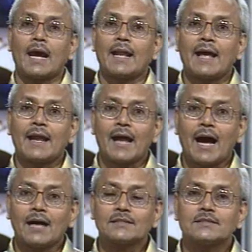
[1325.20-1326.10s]
And I had
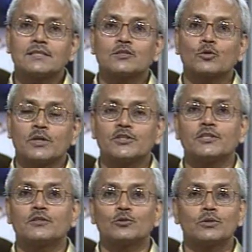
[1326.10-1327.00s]
asked this
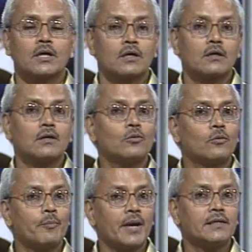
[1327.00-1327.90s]
question to the girl
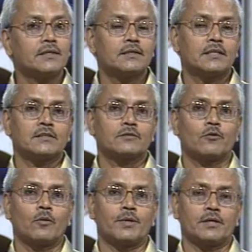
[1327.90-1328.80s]
who painted this
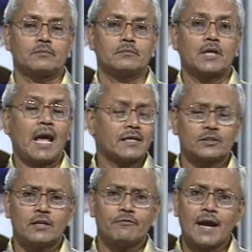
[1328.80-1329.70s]
for me.
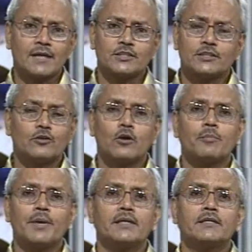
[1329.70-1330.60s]
In fact, she did
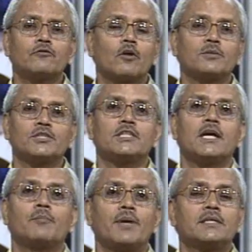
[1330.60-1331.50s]
not paint it for me. She
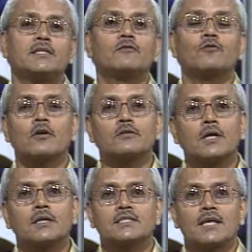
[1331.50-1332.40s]
had painted it for
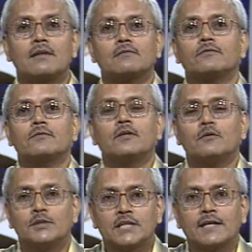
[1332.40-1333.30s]
herself,
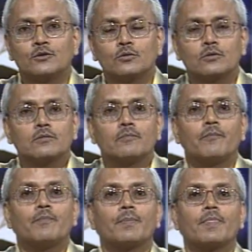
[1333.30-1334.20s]
which I took
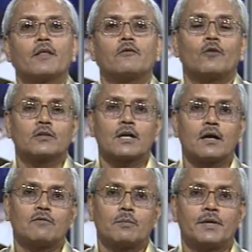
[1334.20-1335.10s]
for the
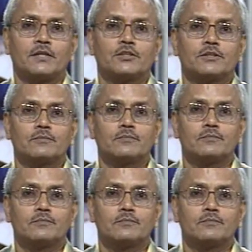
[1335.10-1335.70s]
cover page.